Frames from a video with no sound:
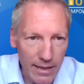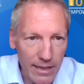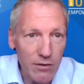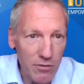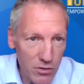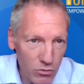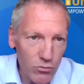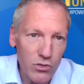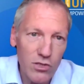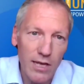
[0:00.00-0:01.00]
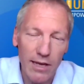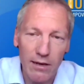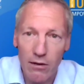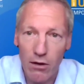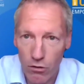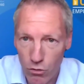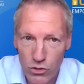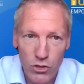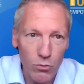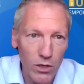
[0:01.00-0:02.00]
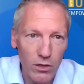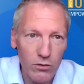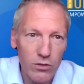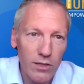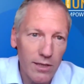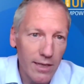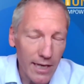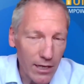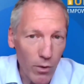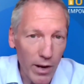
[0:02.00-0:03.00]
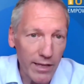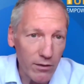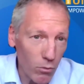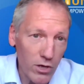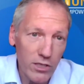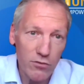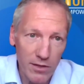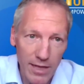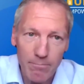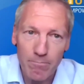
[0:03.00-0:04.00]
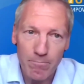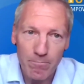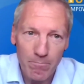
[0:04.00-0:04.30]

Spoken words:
individuals across the world in a way that works for them.